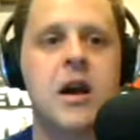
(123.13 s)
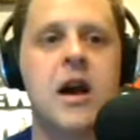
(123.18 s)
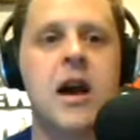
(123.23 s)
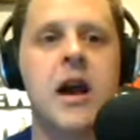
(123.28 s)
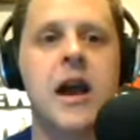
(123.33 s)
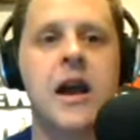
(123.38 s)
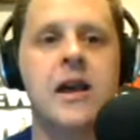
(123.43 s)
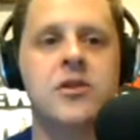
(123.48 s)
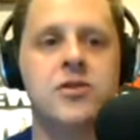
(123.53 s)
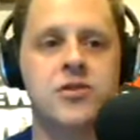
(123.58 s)

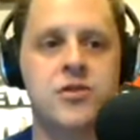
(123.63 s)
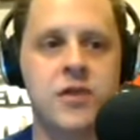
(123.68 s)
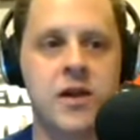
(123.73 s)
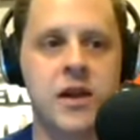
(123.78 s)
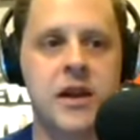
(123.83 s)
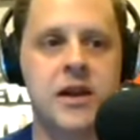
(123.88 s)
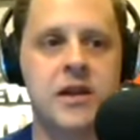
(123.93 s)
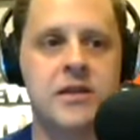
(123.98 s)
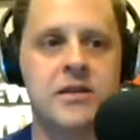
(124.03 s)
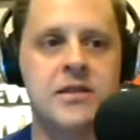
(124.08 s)
and
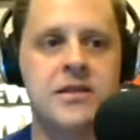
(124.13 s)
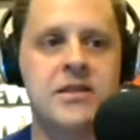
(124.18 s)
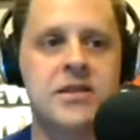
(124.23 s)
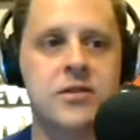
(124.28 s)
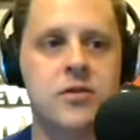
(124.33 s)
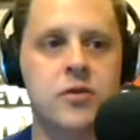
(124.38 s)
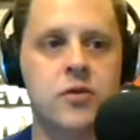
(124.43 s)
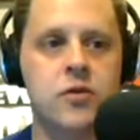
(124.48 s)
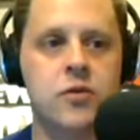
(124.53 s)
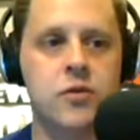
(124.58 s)
trained
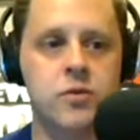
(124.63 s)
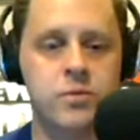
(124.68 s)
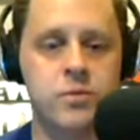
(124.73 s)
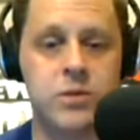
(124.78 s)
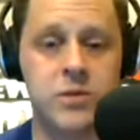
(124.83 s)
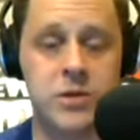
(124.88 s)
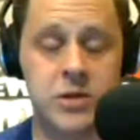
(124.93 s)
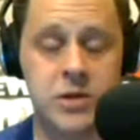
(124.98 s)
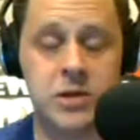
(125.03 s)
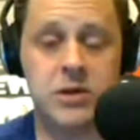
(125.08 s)
to
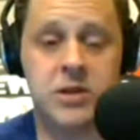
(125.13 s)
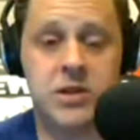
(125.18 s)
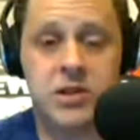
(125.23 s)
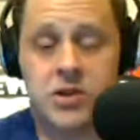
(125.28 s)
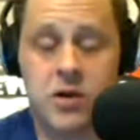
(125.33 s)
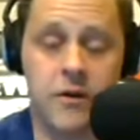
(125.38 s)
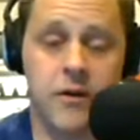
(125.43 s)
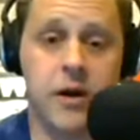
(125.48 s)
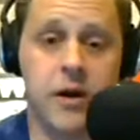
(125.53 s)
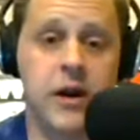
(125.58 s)
to
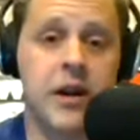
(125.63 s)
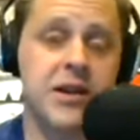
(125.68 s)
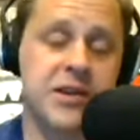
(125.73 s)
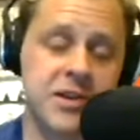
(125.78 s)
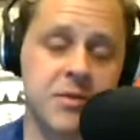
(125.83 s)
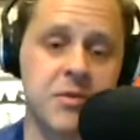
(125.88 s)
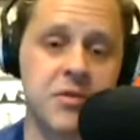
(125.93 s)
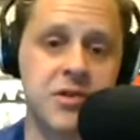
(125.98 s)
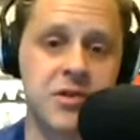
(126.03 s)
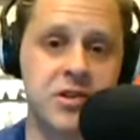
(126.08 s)
serve our
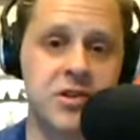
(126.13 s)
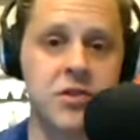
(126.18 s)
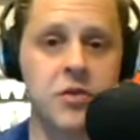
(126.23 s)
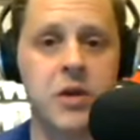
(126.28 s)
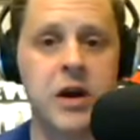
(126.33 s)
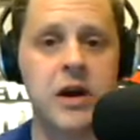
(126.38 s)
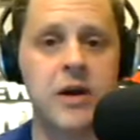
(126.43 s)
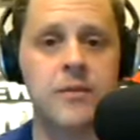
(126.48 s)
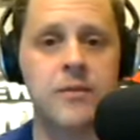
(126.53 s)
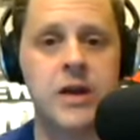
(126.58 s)
customers and do
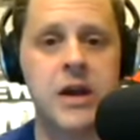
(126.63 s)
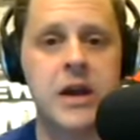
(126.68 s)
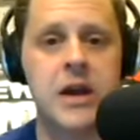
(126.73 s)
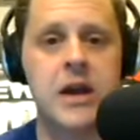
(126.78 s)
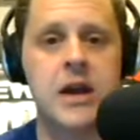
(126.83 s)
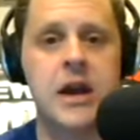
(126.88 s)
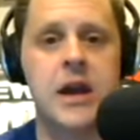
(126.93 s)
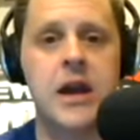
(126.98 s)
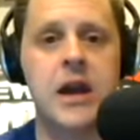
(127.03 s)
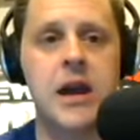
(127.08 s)
well.
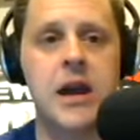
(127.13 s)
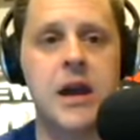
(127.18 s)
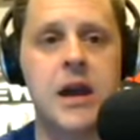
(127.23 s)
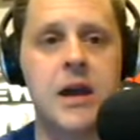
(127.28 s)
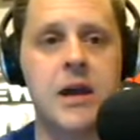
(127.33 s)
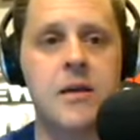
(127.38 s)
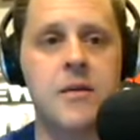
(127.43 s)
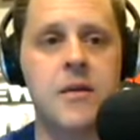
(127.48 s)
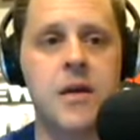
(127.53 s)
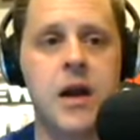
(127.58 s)

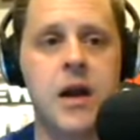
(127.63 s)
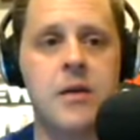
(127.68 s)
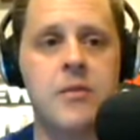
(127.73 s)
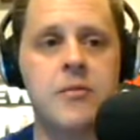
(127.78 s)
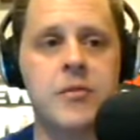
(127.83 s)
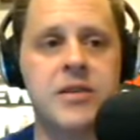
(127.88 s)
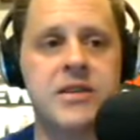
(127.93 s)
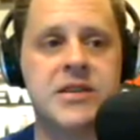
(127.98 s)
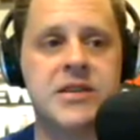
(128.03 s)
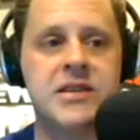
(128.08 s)

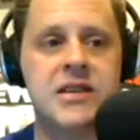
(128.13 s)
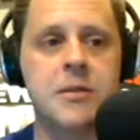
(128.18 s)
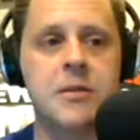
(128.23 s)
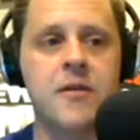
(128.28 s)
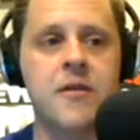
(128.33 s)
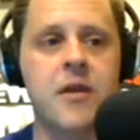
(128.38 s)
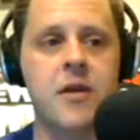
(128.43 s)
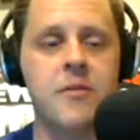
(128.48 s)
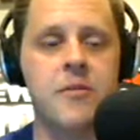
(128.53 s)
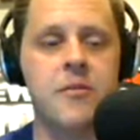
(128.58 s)
But some of
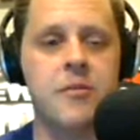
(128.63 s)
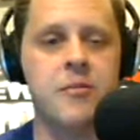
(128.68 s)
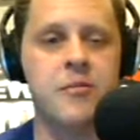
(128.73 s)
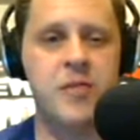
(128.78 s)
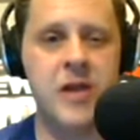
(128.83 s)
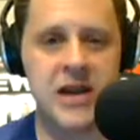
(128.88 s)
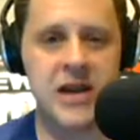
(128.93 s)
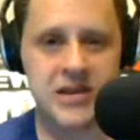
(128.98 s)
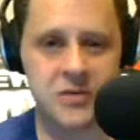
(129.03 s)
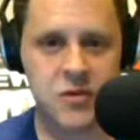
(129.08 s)
our
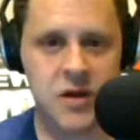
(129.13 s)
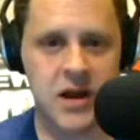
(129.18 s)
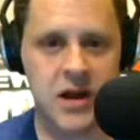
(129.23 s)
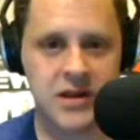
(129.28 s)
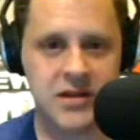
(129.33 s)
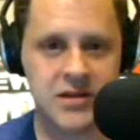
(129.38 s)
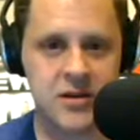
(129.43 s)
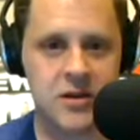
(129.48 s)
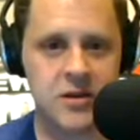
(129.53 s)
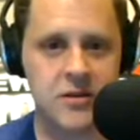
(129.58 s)
best rock
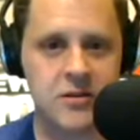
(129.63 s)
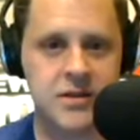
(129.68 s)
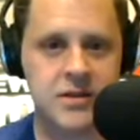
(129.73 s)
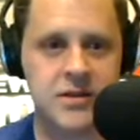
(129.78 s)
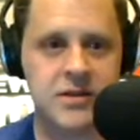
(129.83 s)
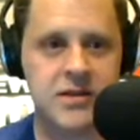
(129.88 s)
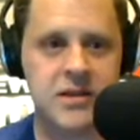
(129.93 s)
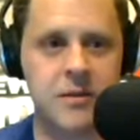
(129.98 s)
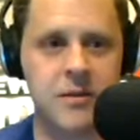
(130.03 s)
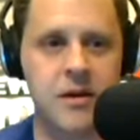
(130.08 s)
stars,
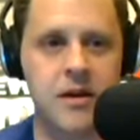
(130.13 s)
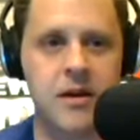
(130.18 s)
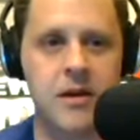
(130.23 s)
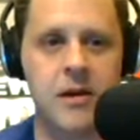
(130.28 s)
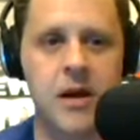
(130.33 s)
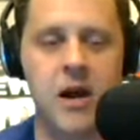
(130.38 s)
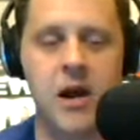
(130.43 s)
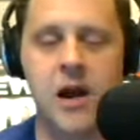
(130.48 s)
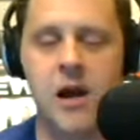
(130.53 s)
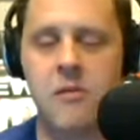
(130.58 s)
some of the
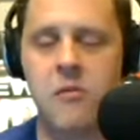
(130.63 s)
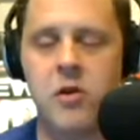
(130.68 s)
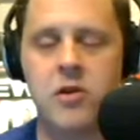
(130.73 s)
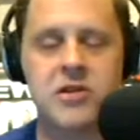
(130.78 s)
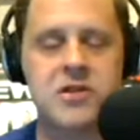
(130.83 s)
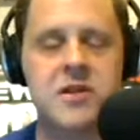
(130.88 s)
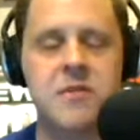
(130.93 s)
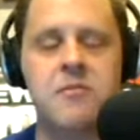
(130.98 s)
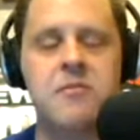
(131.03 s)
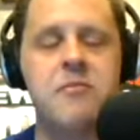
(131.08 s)
most
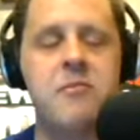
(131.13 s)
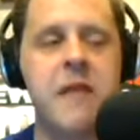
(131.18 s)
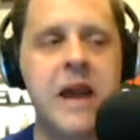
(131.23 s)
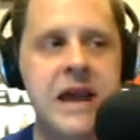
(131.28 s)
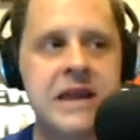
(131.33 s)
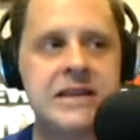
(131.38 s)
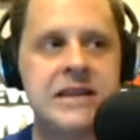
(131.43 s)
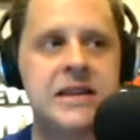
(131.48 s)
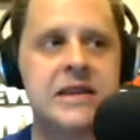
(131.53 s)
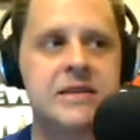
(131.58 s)

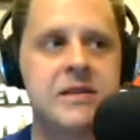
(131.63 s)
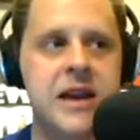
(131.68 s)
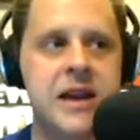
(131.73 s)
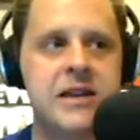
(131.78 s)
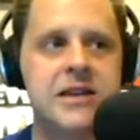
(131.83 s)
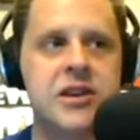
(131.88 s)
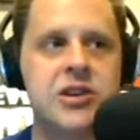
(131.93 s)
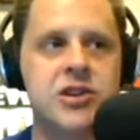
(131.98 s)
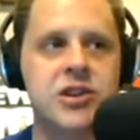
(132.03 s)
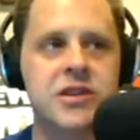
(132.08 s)
amazing
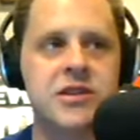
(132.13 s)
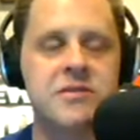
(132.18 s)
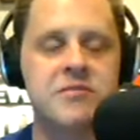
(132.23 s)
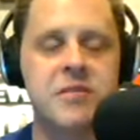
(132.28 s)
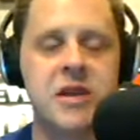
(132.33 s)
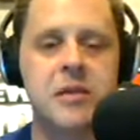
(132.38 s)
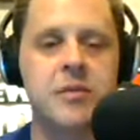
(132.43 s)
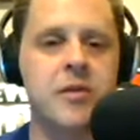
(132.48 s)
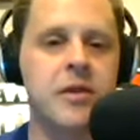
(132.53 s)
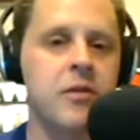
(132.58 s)
technicians and
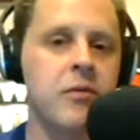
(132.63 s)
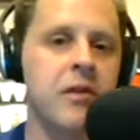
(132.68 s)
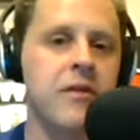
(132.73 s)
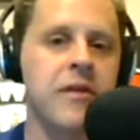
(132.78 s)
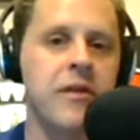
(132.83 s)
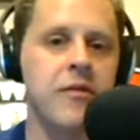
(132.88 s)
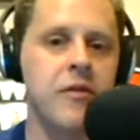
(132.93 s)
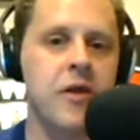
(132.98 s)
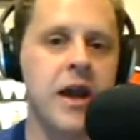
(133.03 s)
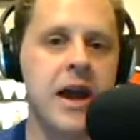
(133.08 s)
people that we've
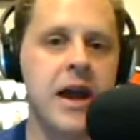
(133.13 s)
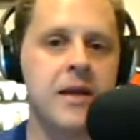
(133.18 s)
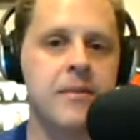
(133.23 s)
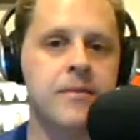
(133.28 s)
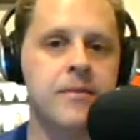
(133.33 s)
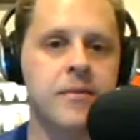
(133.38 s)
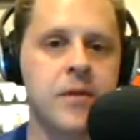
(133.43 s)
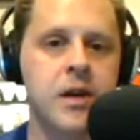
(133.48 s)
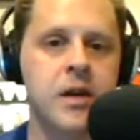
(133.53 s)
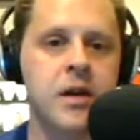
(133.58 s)
ever had,
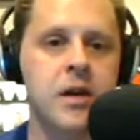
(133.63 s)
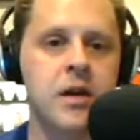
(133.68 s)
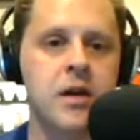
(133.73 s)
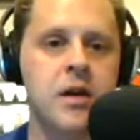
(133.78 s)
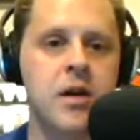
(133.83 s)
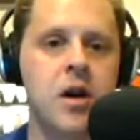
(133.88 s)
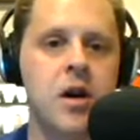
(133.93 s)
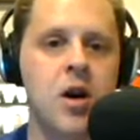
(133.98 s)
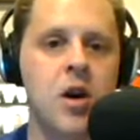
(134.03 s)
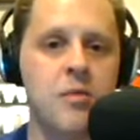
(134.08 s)

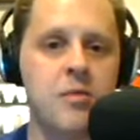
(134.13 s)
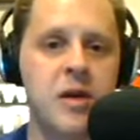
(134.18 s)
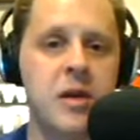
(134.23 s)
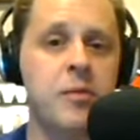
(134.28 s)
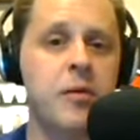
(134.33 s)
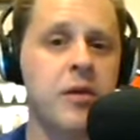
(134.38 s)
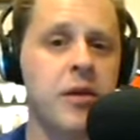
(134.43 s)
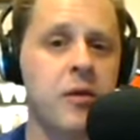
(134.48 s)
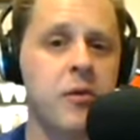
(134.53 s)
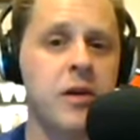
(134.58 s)
are people
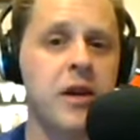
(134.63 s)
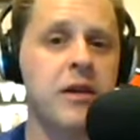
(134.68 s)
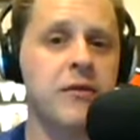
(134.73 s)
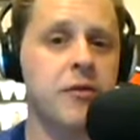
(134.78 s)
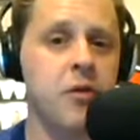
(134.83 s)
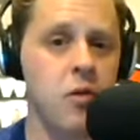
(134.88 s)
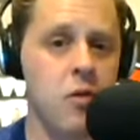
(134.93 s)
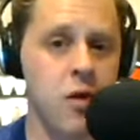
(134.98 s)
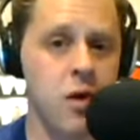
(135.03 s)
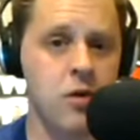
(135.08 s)
that we have
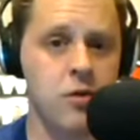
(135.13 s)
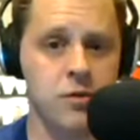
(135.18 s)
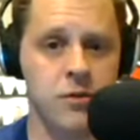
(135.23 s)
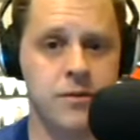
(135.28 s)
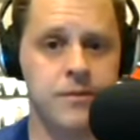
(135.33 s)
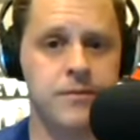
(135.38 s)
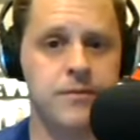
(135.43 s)
grown.